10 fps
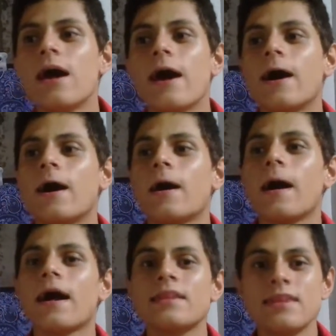
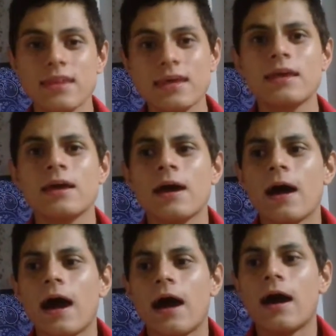I think
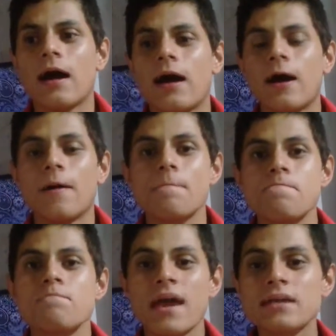
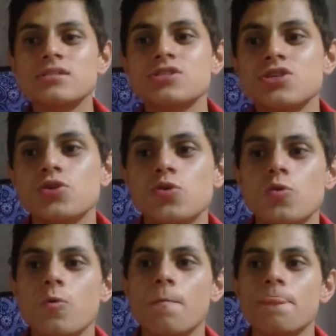makes you